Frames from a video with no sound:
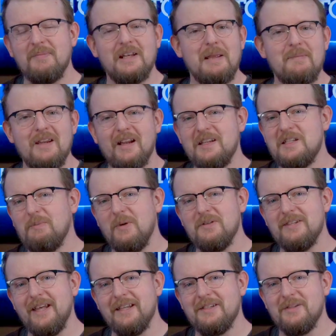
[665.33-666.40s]
but I mean, I
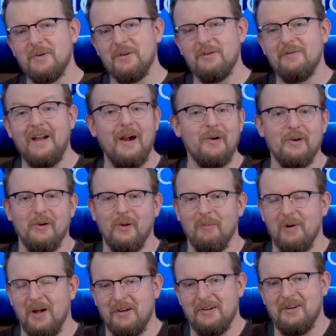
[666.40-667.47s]
suppose that's sort of our whole
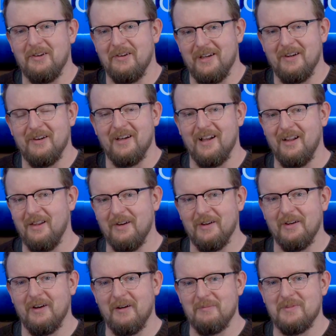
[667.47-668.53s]
moniker here at
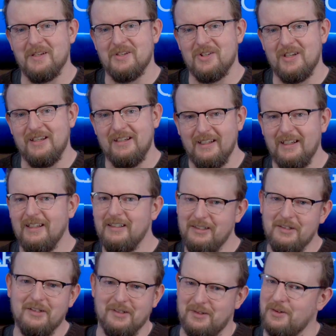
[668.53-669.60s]
LRRMTG.
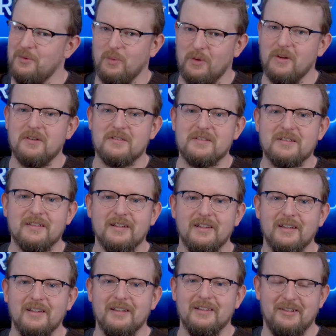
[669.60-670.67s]
You could do worse,
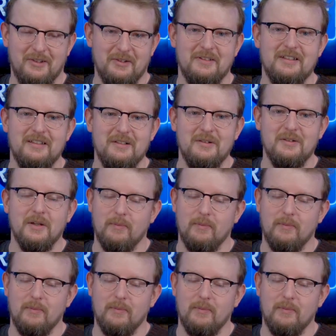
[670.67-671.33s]
couldn't you?